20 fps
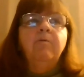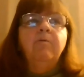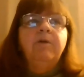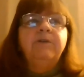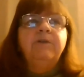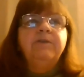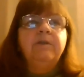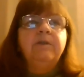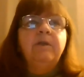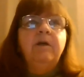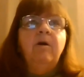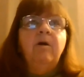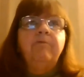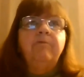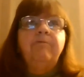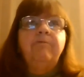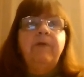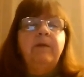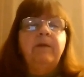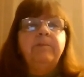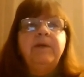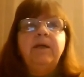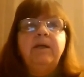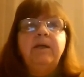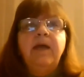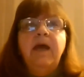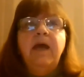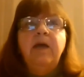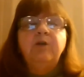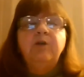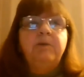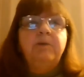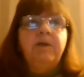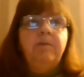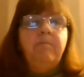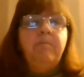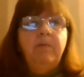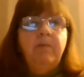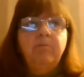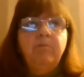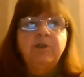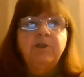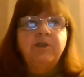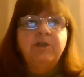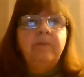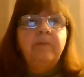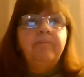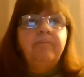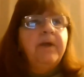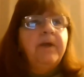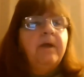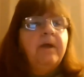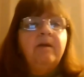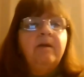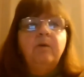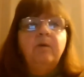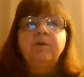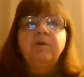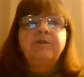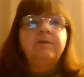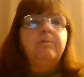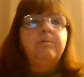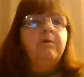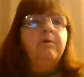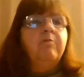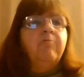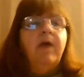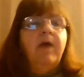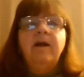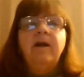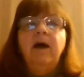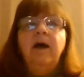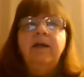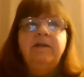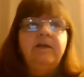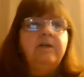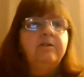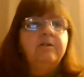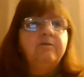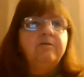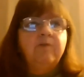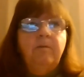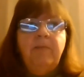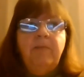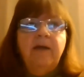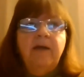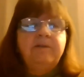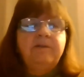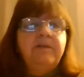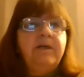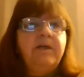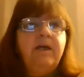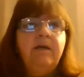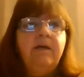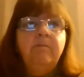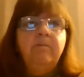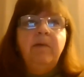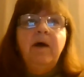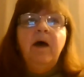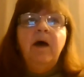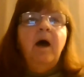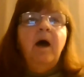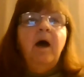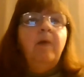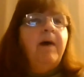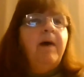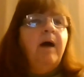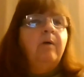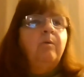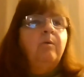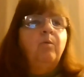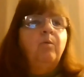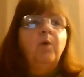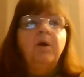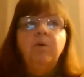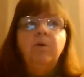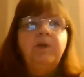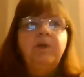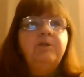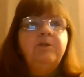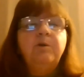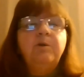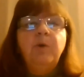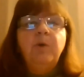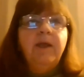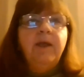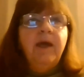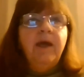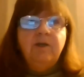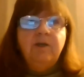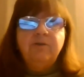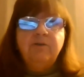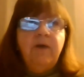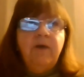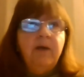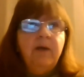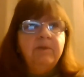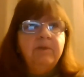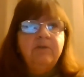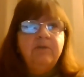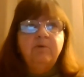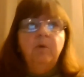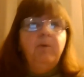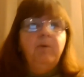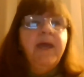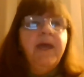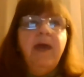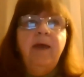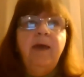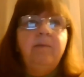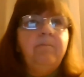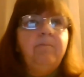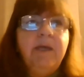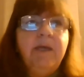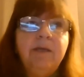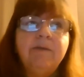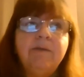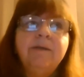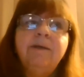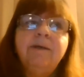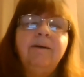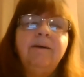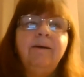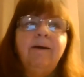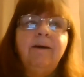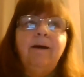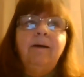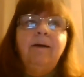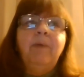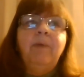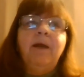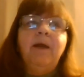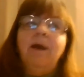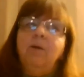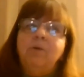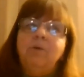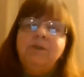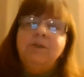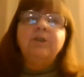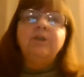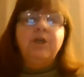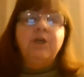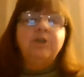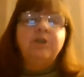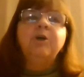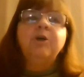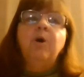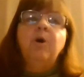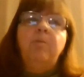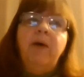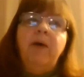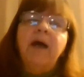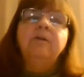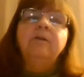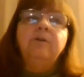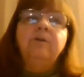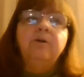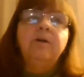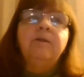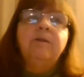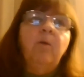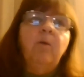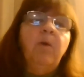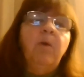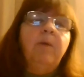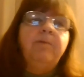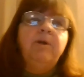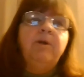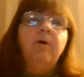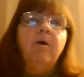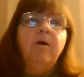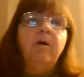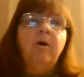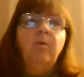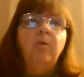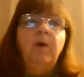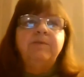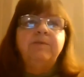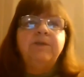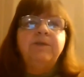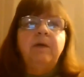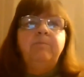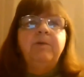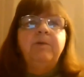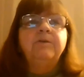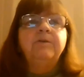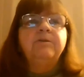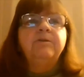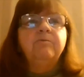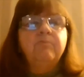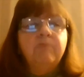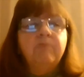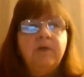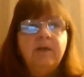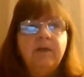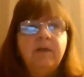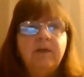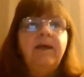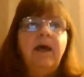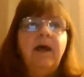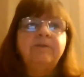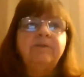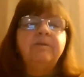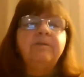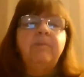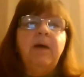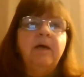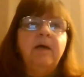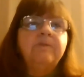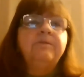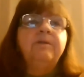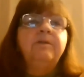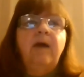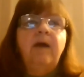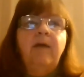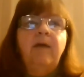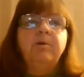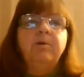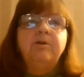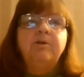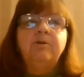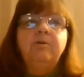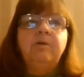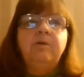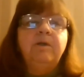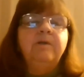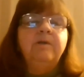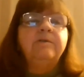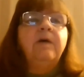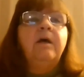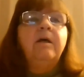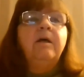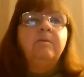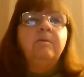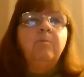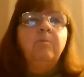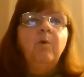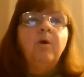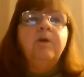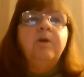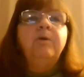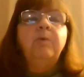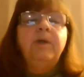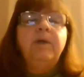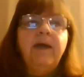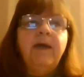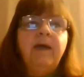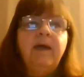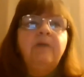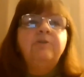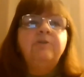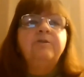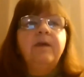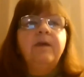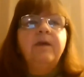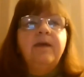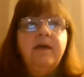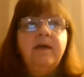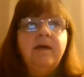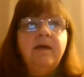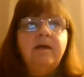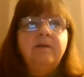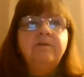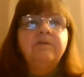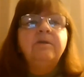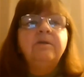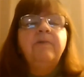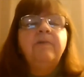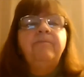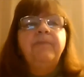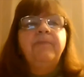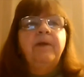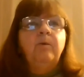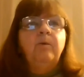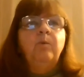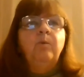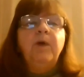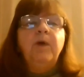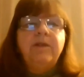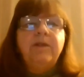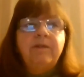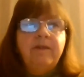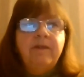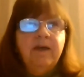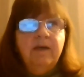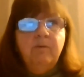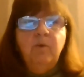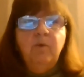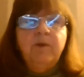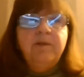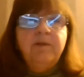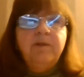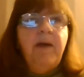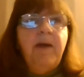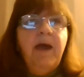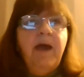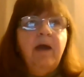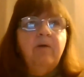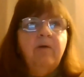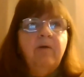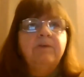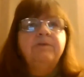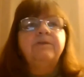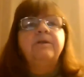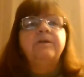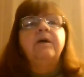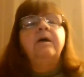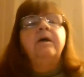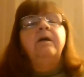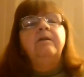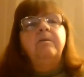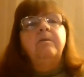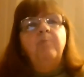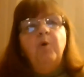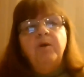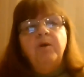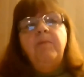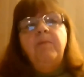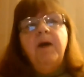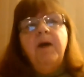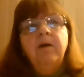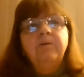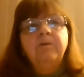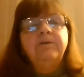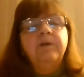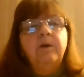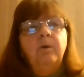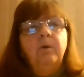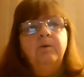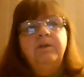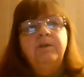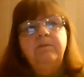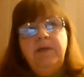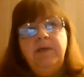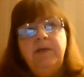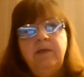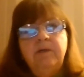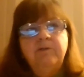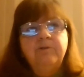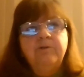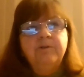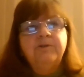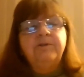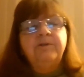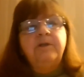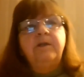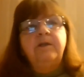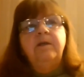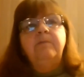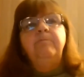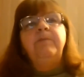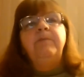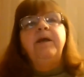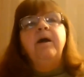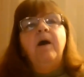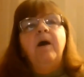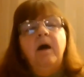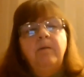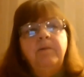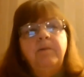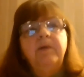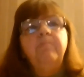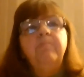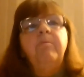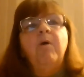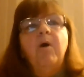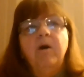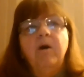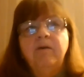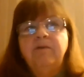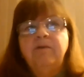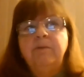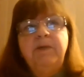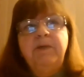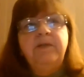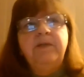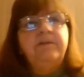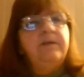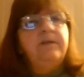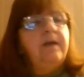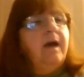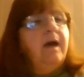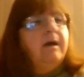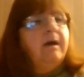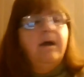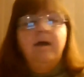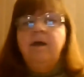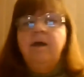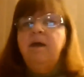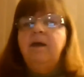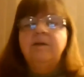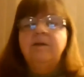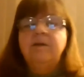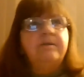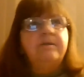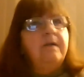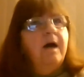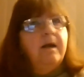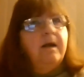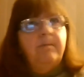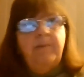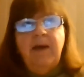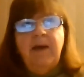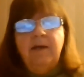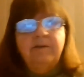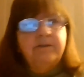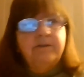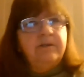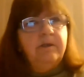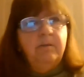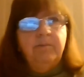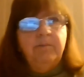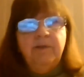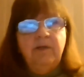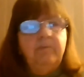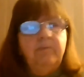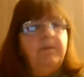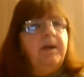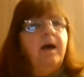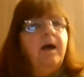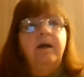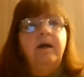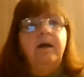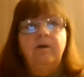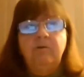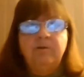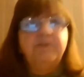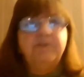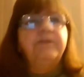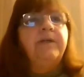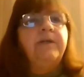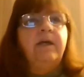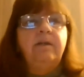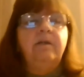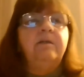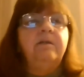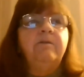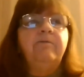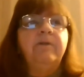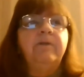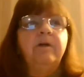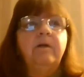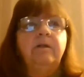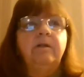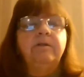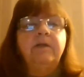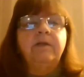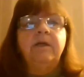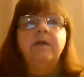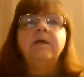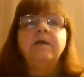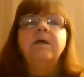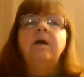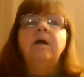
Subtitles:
recently on family engagement and membership. There were some great ideas from that team about what do we do to engage families when we can't meet. And I would suggest you go back and look at that webinar on our website because it really had some excellent opportunities. The more you engage the kids with the parents, the more the parents are going to be interested in becoming part of the PTA. It's not a panacea, believe me, I understand the difficulty.